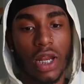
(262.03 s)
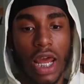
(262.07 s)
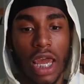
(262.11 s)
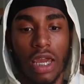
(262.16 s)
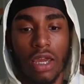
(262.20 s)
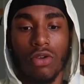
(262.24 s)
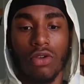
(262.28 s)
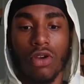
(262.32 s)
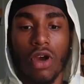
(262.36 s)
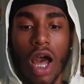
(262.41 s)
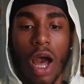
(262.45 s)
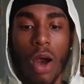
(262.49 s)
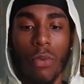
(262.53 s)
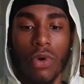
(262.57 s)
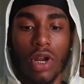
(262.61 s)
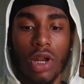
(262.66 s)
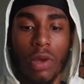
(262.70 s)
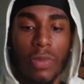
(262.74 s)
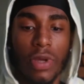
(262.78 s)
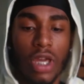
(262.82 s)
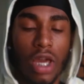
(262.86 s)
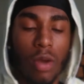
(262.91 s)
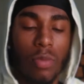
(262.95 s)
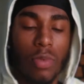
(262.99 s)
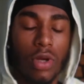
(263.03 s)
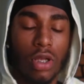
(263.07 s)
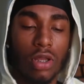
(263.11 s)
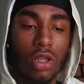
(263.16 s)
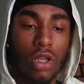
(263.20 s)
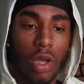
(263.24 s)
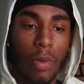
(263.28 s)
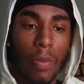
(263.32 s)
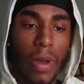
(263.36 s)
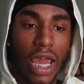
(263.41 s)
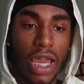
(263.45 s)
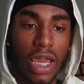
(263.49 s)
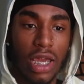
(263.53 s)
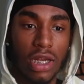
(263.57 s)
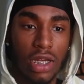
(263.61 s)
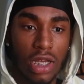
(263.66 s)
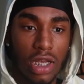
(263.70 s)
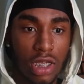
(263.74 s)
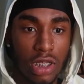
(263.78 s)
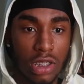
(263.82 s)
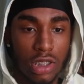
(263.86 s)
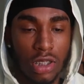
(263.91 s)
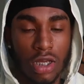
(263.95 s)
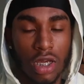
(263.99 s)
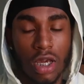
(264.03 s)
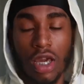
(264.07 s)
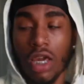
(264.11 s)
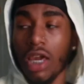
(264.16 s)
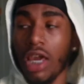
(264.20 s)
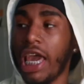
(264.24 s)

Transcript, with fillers: Like, you know, I want to be able to look back at this